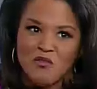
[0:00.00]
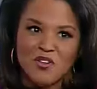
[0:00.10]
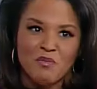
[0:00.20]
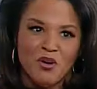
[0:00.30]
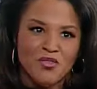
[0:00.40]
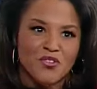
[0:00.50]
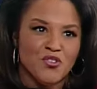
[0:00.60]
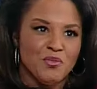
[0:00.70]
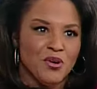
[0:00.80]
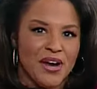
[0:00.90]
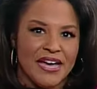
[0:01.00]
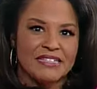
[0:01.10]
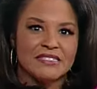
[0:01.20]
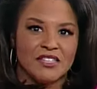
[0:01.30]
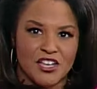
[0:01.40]
With both Uber
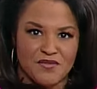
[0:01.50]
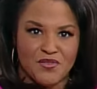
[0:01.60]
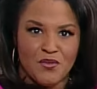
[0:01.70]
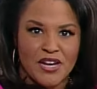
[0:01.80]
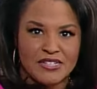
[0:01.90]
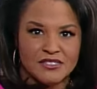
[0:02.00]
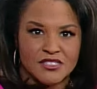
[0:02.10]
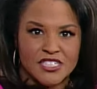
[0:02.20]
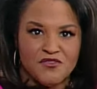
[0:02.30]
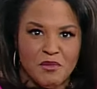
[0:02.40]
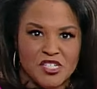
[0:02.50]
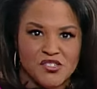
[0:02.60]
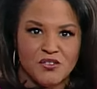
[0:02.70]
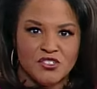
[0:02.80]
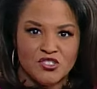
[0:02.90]
and Lyft threatening to leave
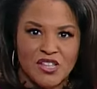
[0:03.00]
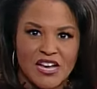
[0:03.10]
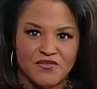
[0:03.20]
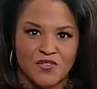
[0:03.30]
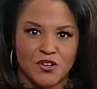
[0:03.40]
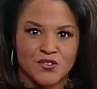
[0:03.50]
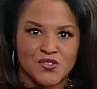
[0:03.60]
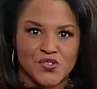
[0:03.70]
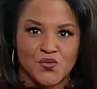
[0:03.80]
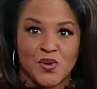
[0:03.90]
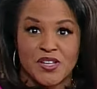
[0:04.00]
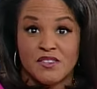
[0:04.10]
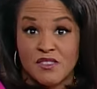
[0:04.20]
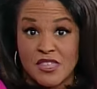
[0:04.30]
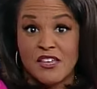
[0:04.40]
Minnesota July 1st
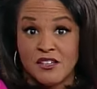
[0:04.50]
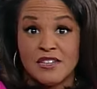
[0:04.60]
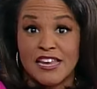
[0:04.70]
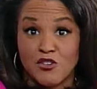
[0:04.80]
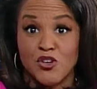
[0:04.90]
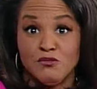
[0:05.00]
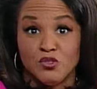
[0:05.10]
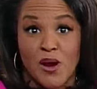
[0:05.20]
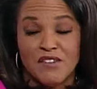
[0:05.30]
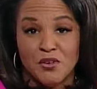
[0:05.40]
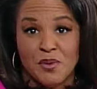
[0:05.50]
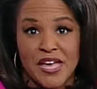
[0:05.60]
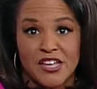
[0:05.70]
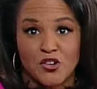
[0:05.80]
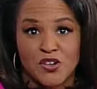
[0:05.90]
when the new driver
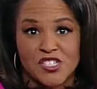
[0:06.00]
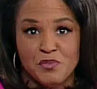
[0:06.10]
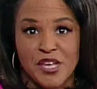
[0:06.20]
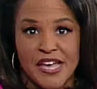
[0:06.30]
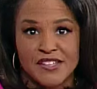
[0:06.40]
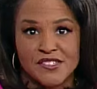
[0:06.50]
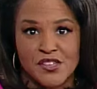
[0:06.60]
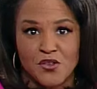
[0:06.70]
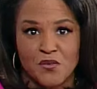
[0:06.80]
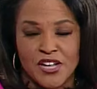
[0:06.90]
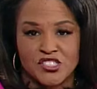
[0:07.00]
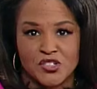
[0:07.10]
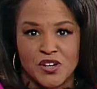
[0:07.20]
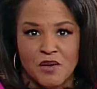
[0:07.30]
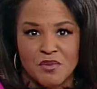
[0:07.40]
pay increase begins, other
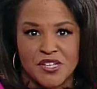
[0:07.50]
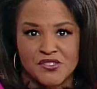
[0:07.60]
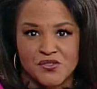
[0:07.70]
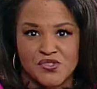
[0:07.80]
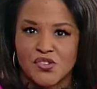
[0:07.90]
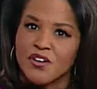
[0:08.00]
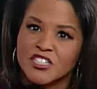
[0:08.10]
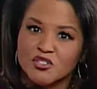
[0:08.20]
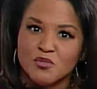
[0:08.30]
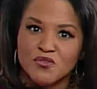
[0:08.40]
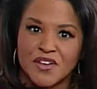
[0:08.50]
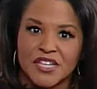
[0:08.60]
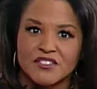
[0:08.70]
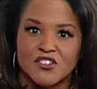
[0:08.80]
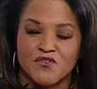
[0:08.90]
rideshare companies are starting to move
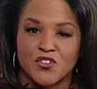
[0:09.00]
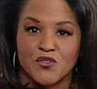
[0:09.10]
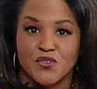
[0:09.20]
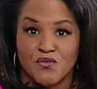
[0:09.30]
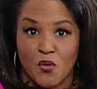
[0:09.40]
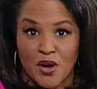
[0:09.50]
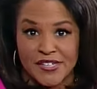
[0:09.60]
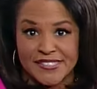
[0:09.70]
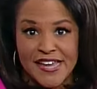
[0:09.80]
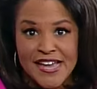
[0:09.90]
in to fill the void.